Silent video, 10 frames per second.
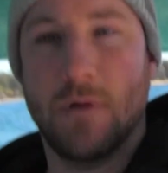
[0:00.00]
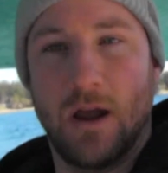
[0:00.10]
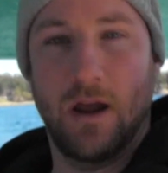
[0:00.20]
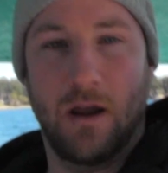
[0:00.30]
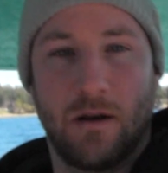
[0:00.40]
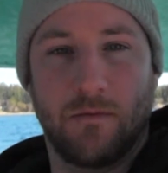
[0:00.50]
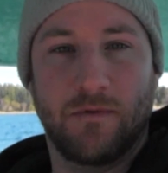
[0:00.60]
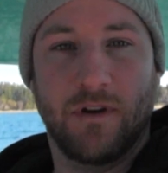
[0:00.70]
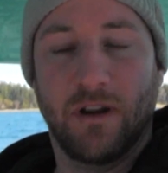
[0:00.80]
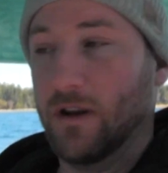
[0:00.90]

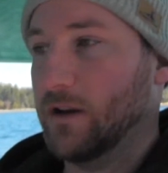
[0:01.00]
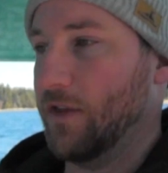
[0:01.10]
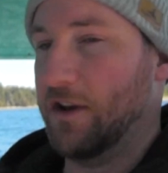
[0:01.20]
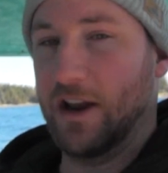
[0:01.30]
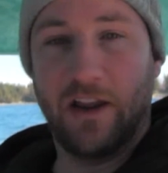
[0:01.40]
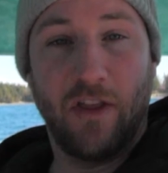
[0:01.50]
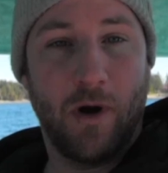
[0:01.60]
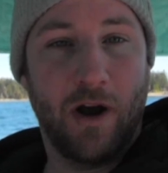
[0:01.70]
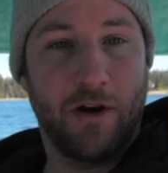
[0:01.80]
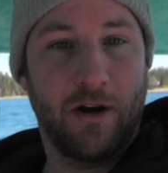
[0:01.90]
and get the dinghy in the
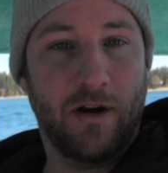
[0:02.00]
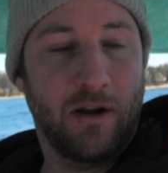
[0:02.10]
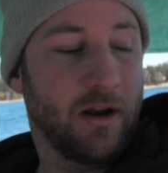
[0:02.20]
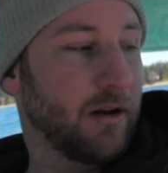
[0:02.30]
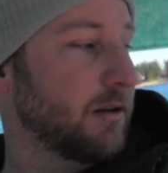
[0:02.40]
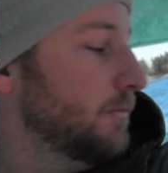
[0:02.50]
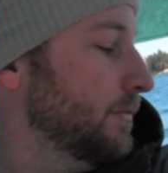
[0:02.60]
water and